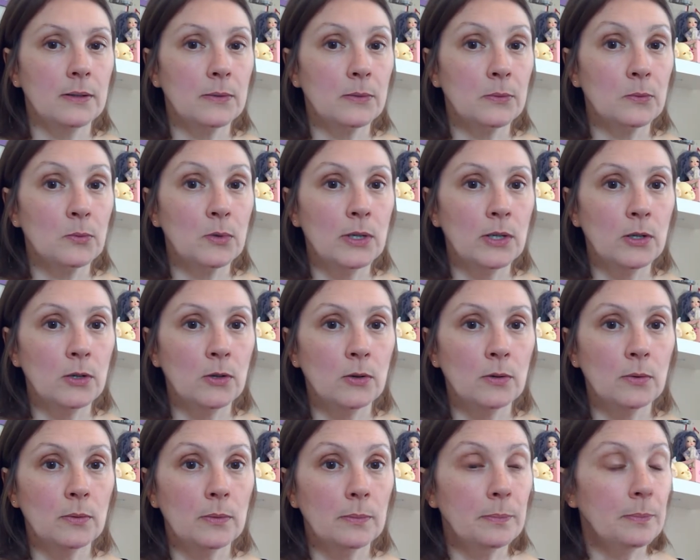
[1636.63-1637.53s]

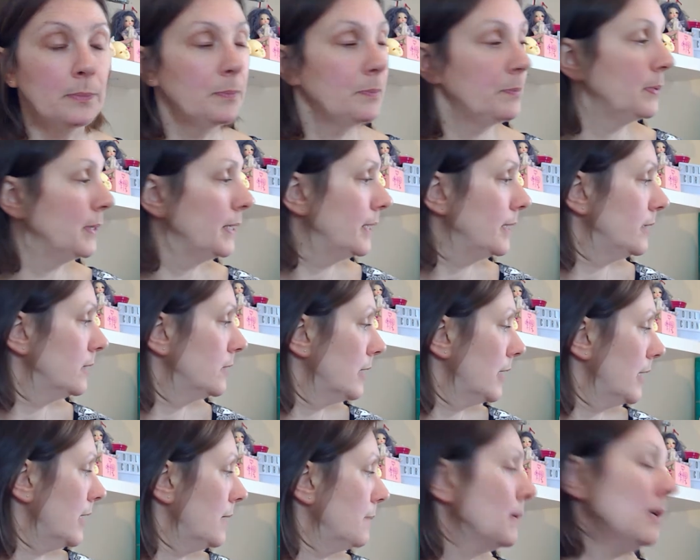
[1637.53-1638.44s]
will be
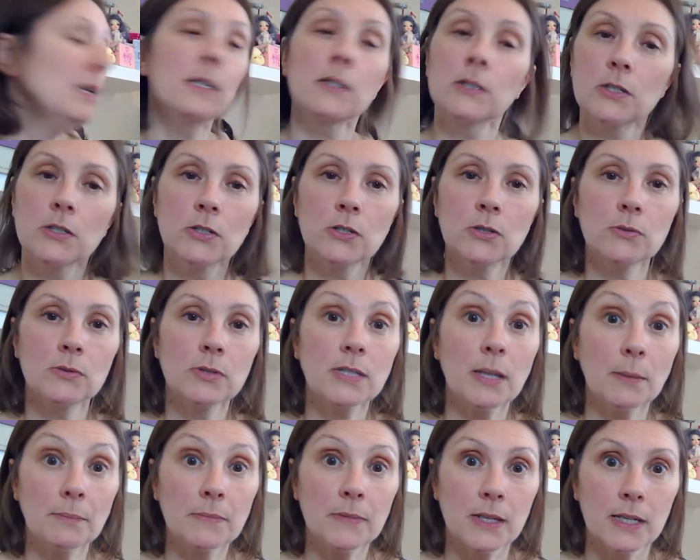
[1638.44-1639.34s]
aiming to do
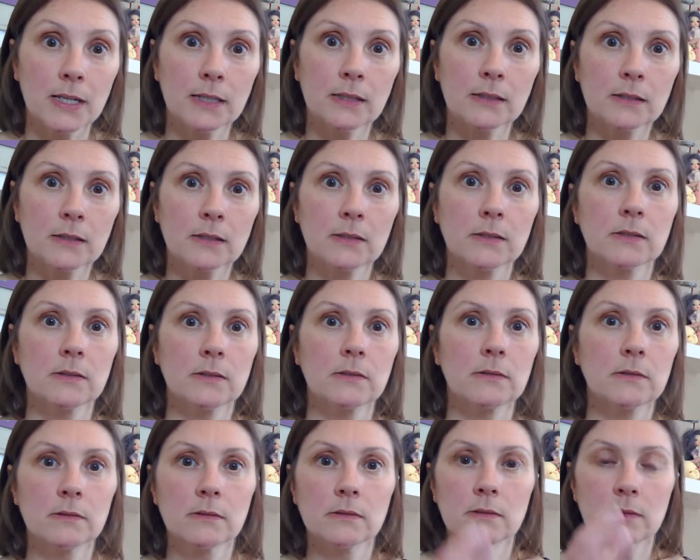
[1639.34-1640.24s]
something
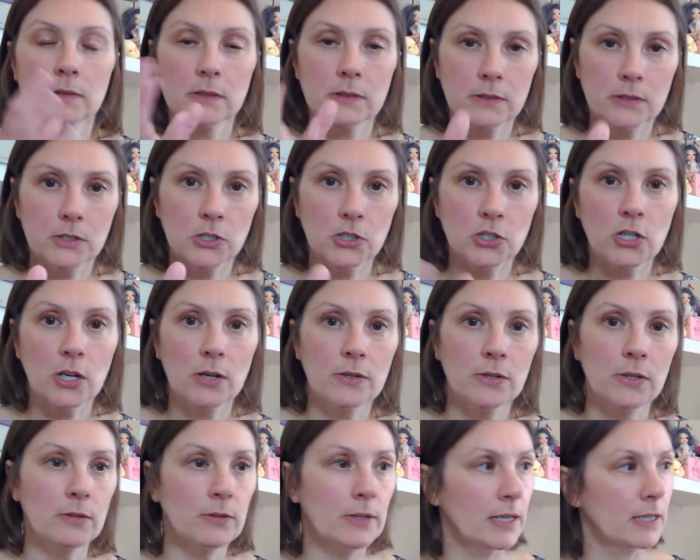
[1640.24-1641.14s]
to show
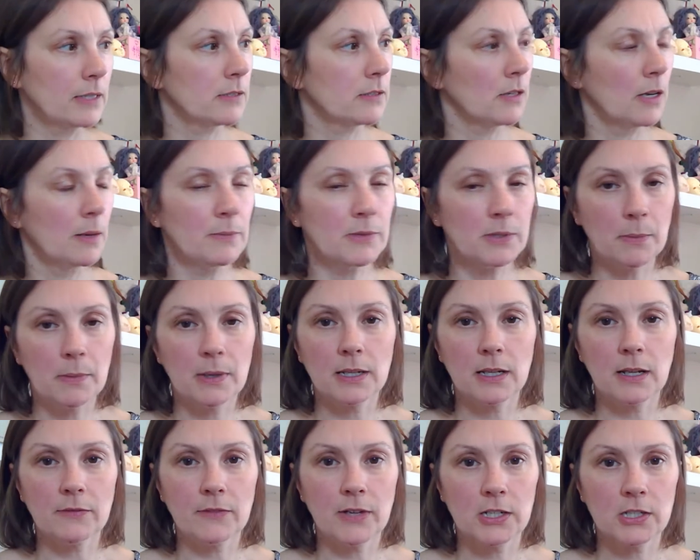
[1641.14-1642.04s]
you next time, something
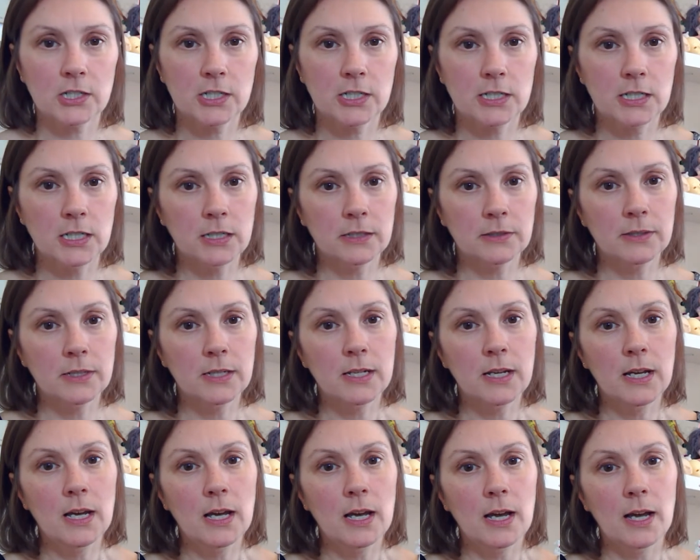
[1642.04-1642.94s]
I've actually done.
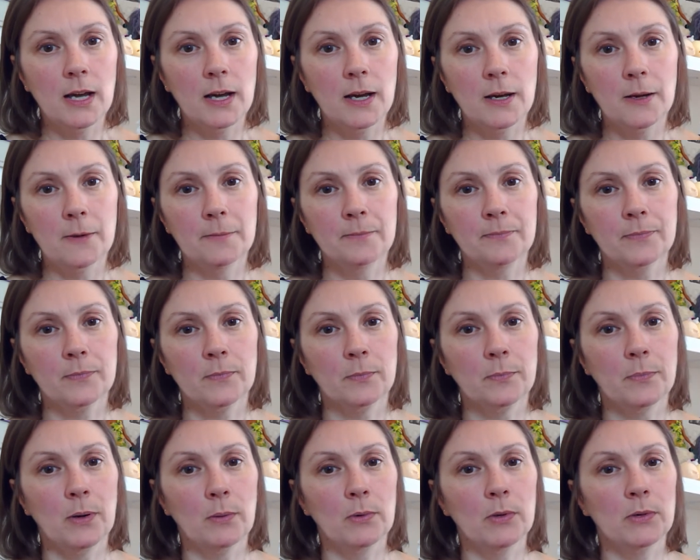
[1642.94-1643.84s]

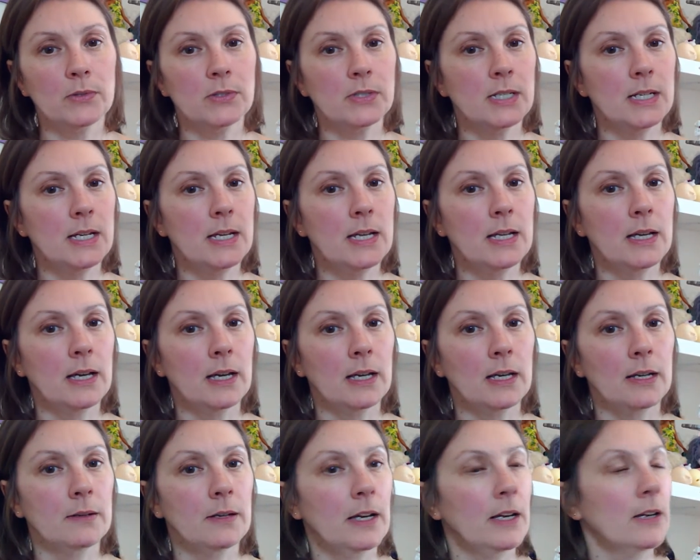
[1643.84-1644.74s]
But we'll see
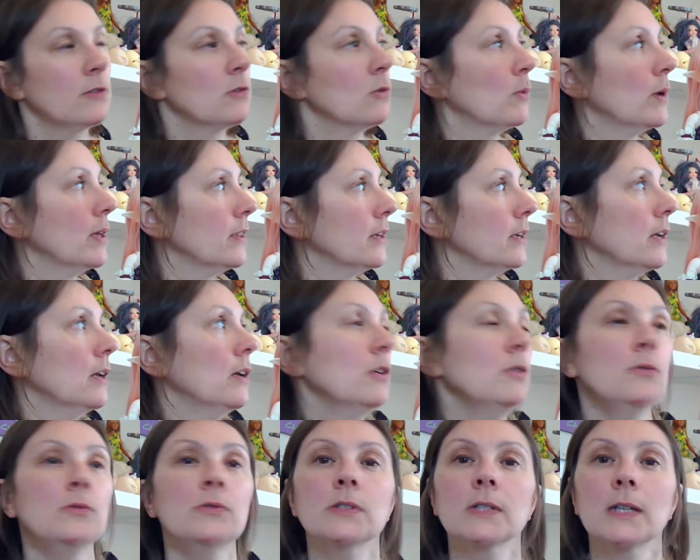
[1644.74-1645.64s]
how the weather
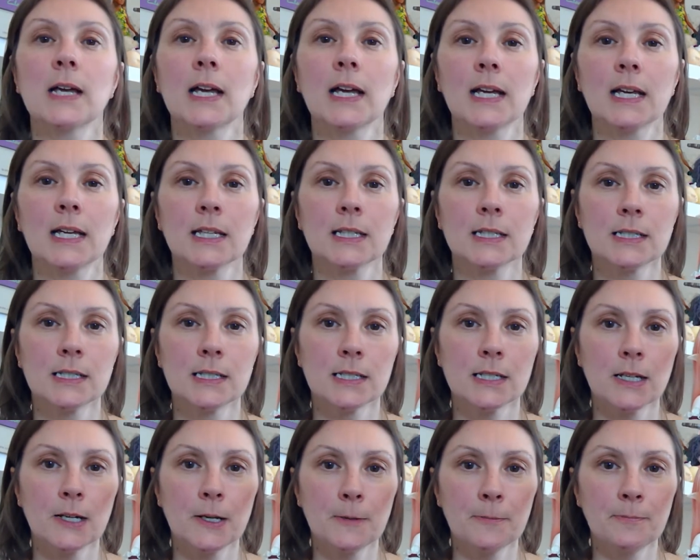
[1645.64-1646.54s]
goes, and
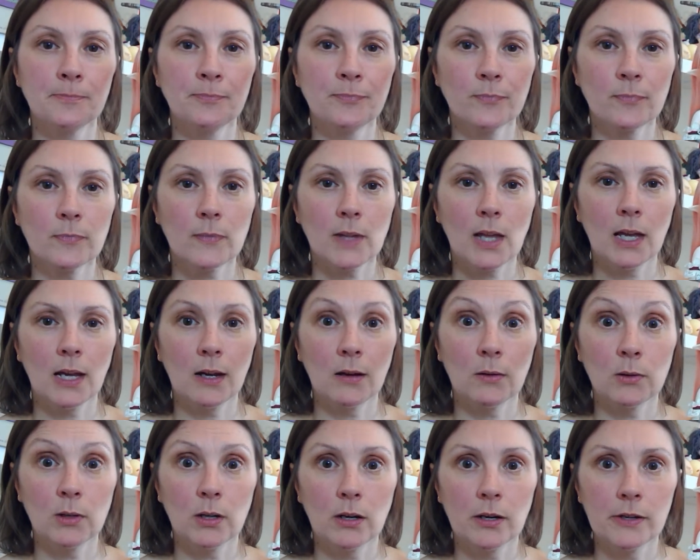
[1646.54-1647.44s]
how
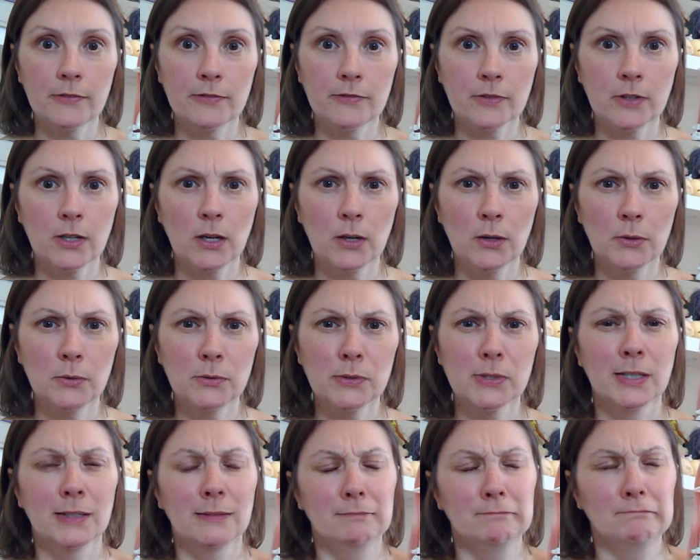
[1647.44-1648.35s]
life goes.